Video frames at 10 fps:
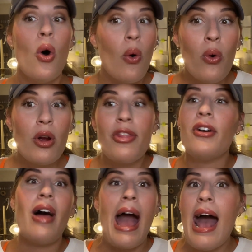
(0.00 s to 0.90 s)
or
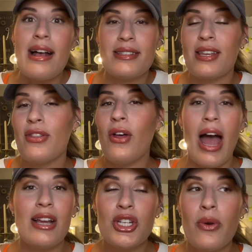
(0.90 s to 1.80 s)
they'll ask they'll
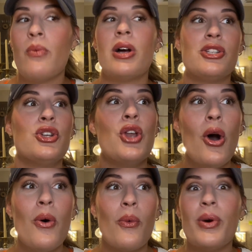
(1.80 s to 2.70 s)
ask you and want to
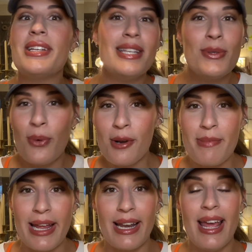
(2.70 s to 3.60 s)
know what does this word
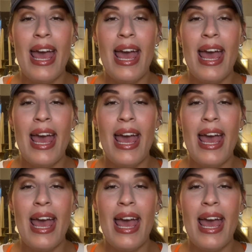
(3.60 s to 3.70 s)
mean